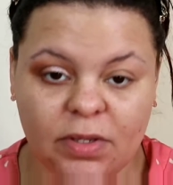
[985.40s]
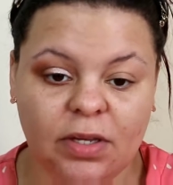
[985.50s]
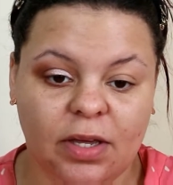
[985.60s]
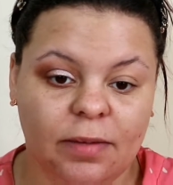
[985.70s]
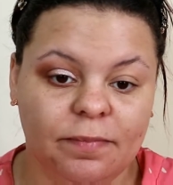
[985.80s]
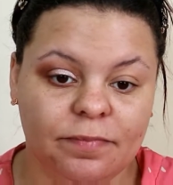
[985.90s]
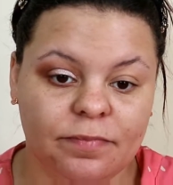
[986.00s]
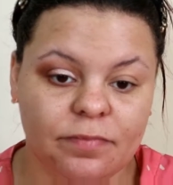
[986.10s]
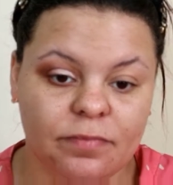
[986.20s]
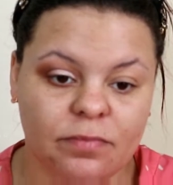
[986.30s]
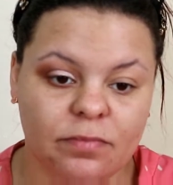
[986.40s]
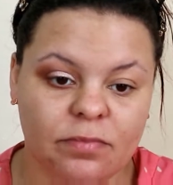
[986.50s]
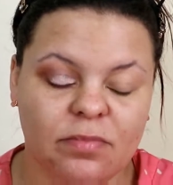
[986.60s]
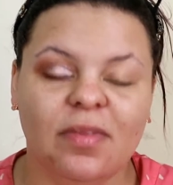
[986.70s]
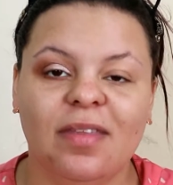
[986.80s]
Okay,
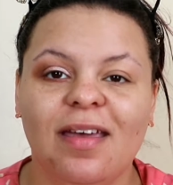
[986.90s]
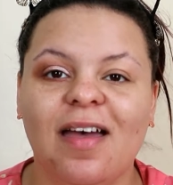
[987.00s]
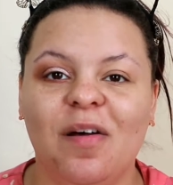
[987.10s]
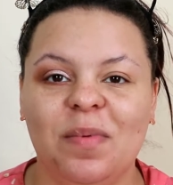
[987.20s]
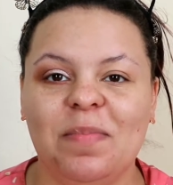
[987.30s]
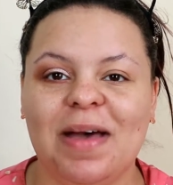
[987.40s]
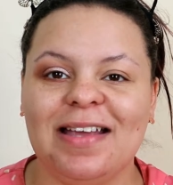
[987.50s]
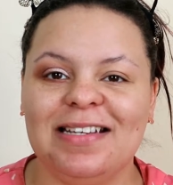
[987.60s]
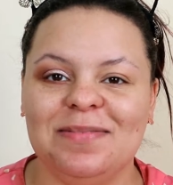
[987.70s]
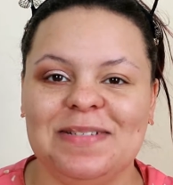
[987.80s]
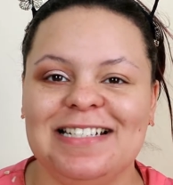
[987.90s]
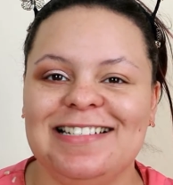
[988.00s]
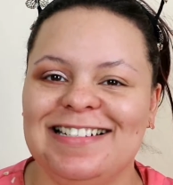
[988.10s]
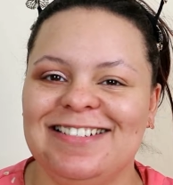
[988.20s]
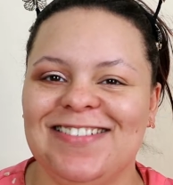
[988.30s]
I'll be back in a minute.